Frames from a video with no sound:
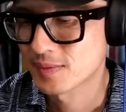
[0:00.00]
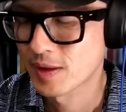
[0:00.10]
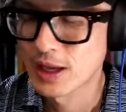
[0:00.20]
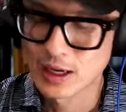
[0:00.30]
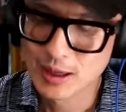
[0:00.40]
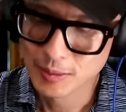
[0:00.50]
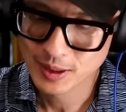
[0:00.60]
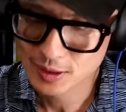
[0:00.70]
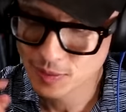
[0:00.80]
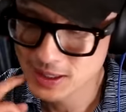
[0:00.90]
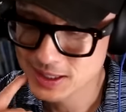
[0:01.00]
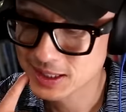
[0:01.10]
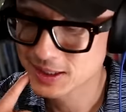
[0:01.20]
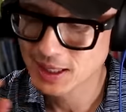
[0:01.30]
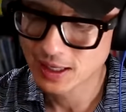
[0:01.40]
A couple things I want to
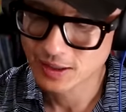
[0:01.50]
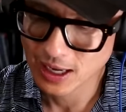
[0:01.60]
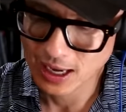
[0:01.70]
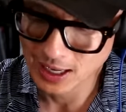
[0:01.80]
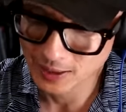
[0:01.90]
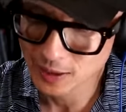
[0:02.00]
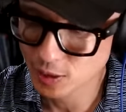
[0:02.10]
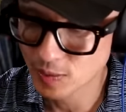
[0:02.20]
say to that. Yeah. I think you're